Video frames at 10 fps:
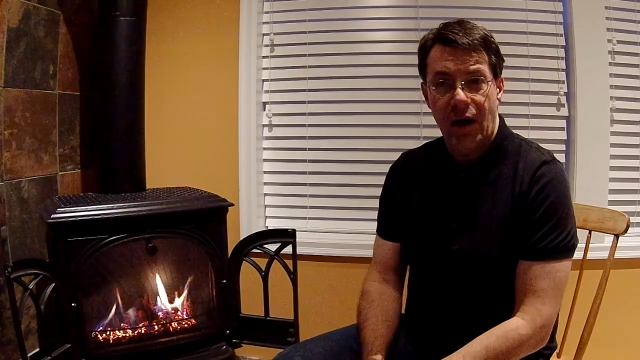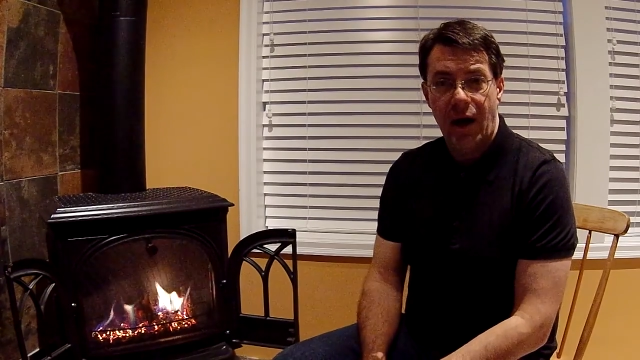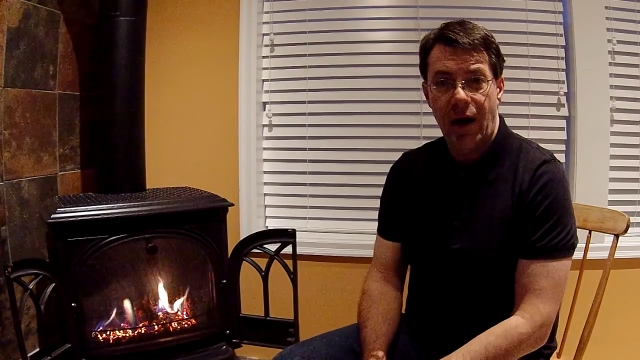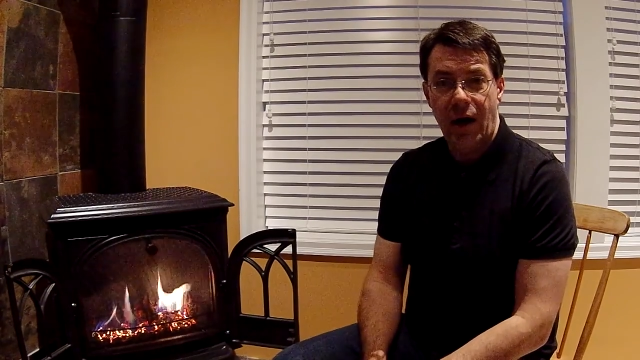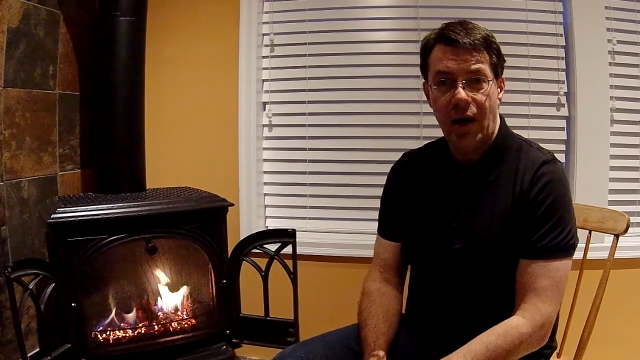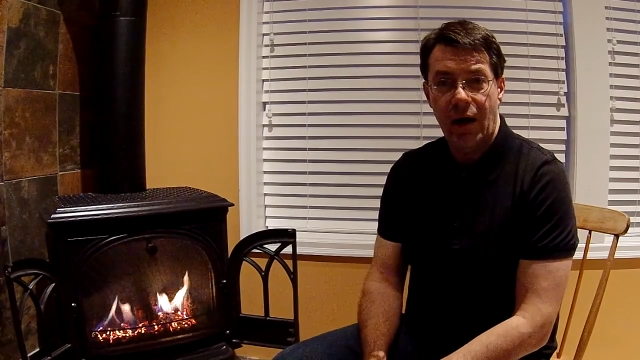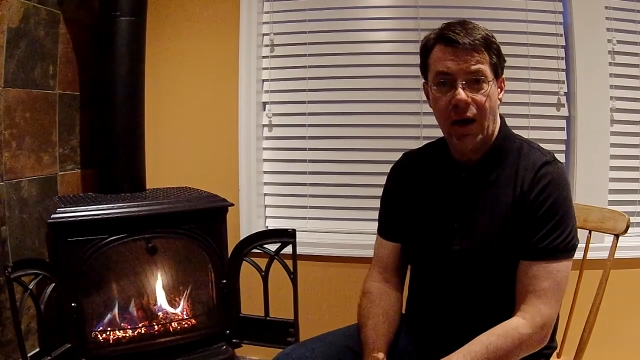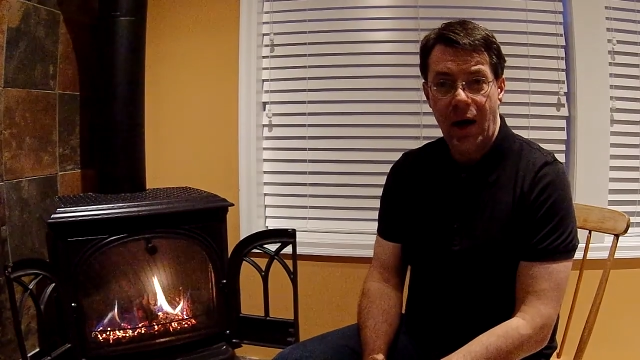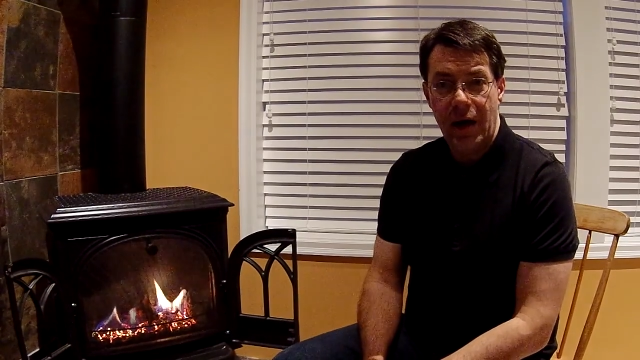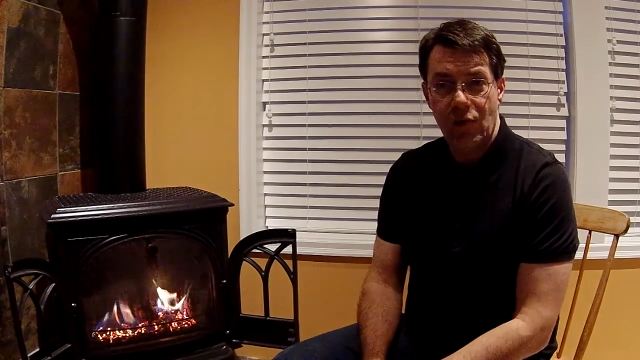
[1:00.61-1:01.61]

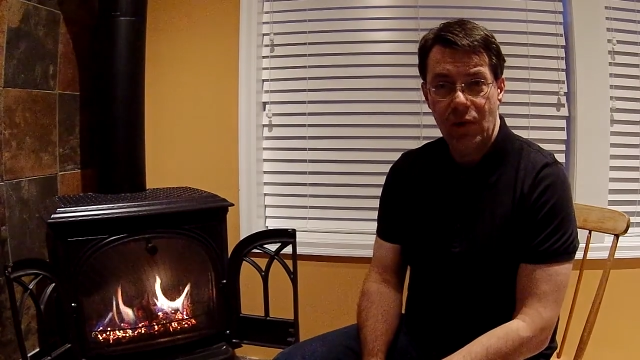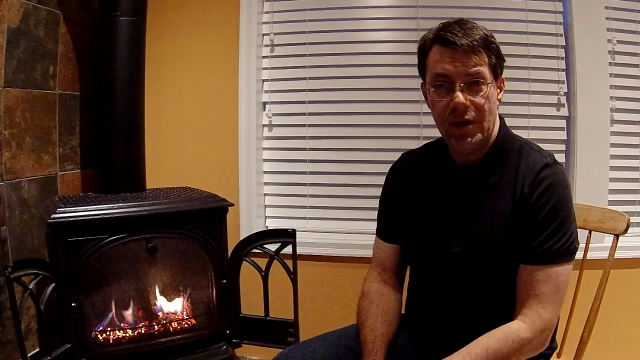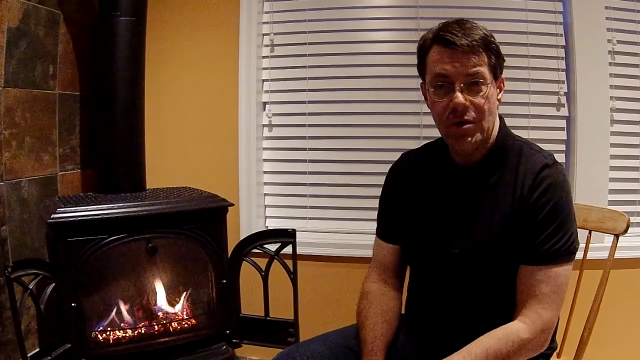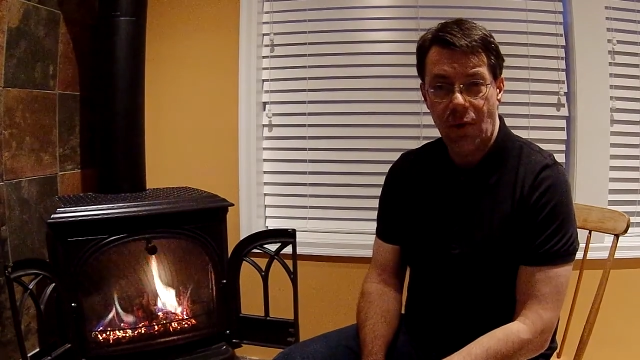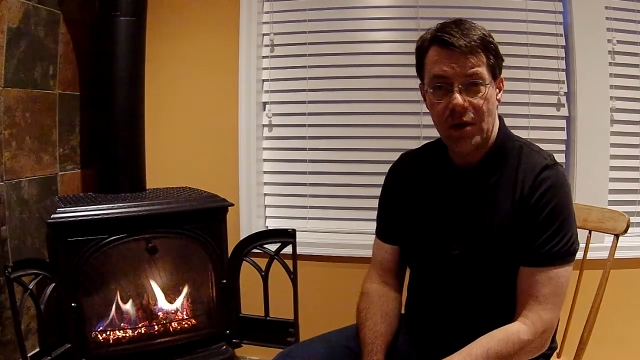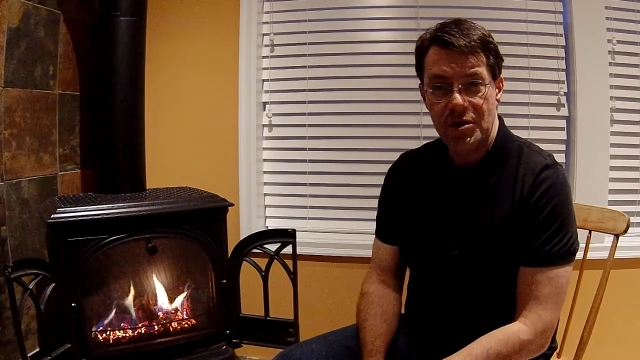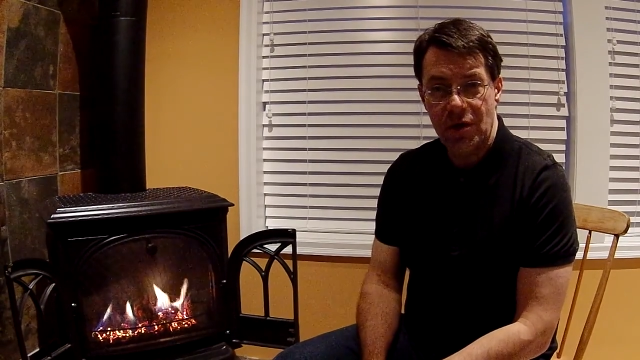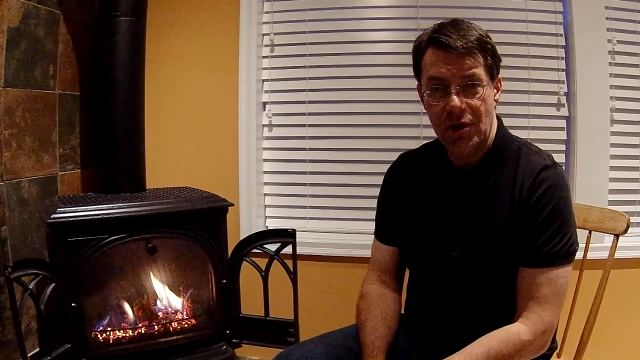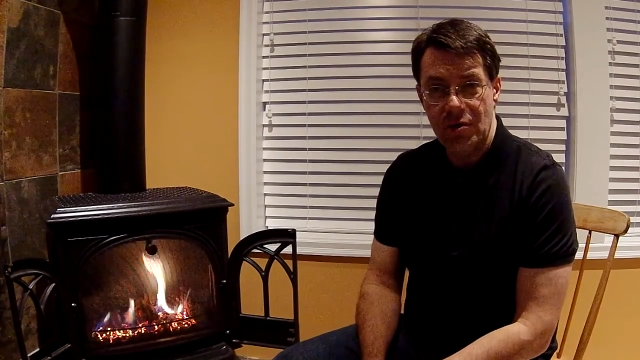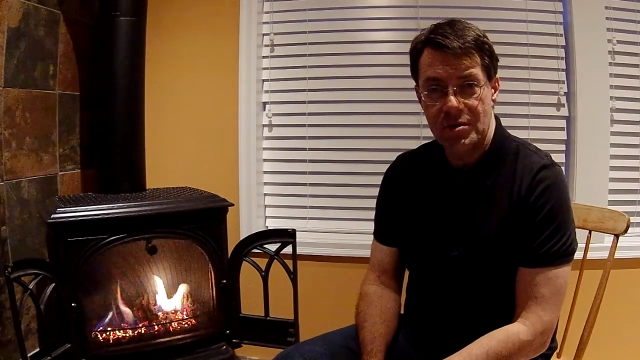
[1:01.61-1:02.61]
I really don't want you
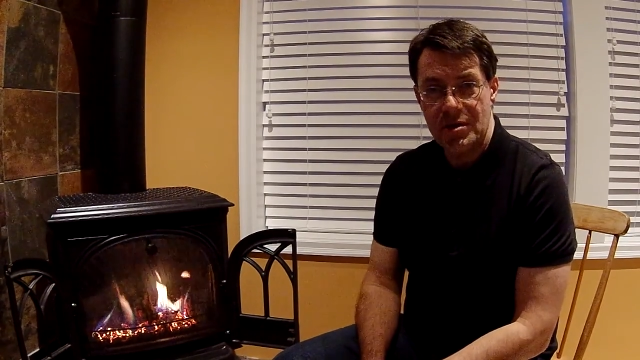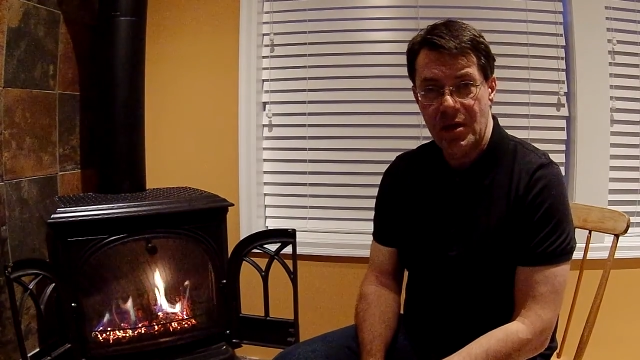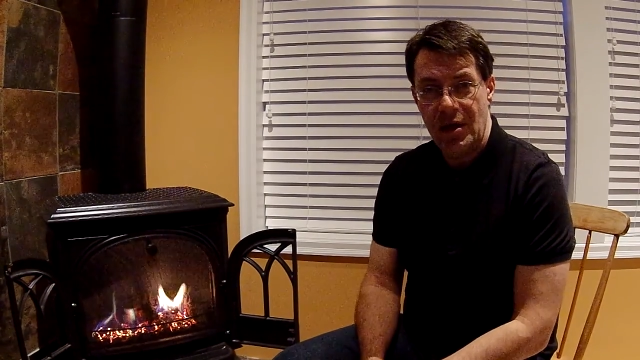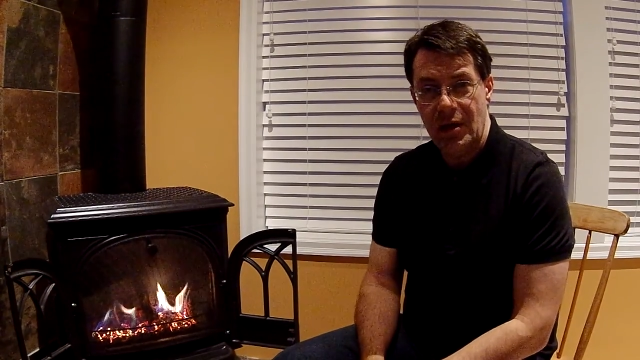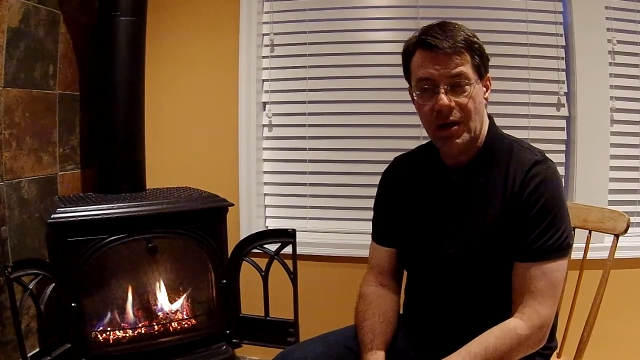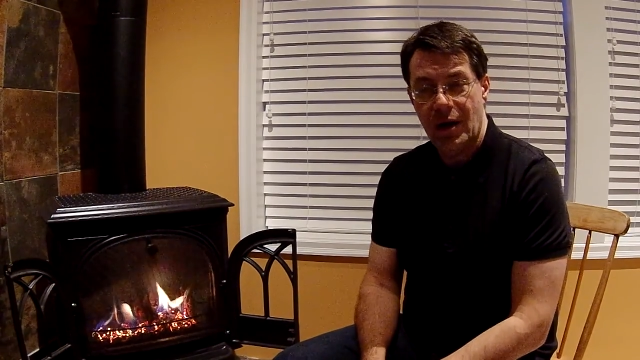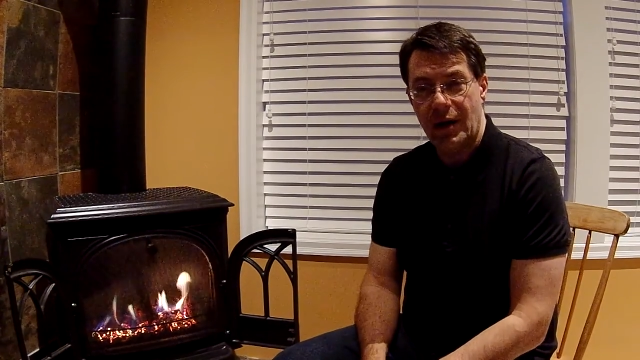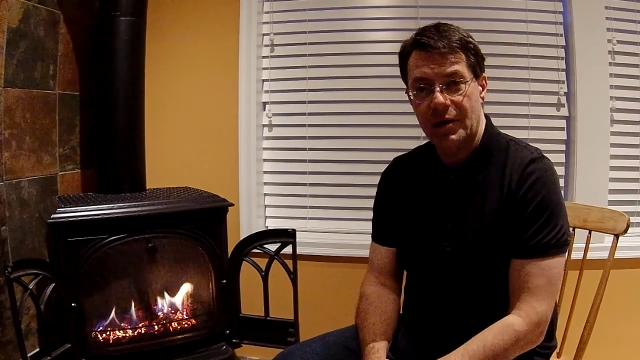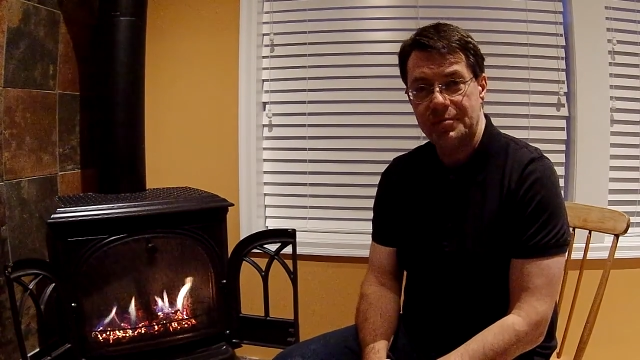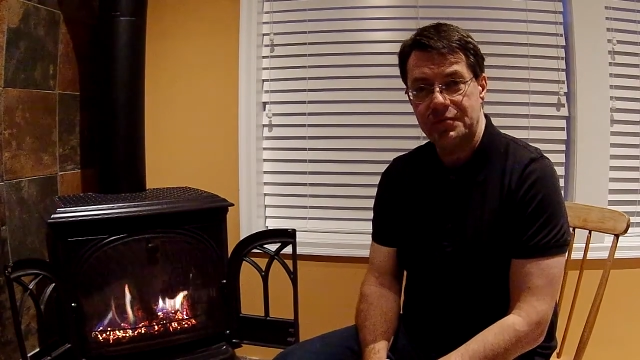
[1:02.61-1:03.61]
to use
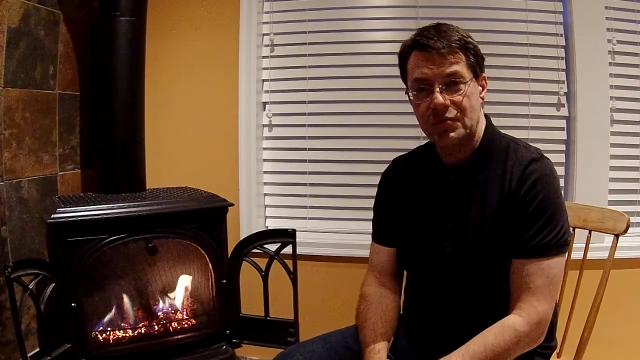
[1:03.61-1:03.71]
the